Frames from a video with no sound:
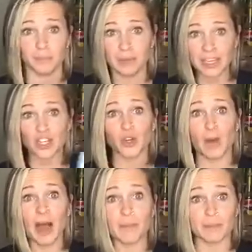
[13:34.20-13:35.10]
beaten you
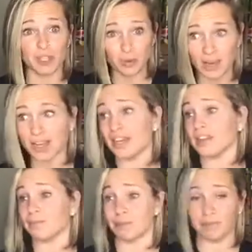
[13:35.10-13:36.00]
up. You're ready
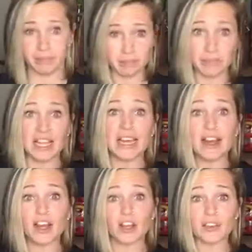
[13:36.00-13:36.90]
to lay
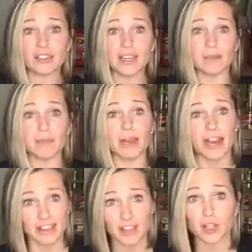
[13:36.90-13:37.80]
down and go to sleep. And
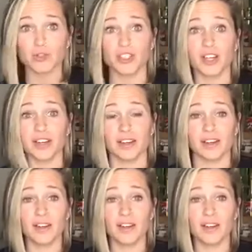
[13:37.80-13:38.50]
I think you should.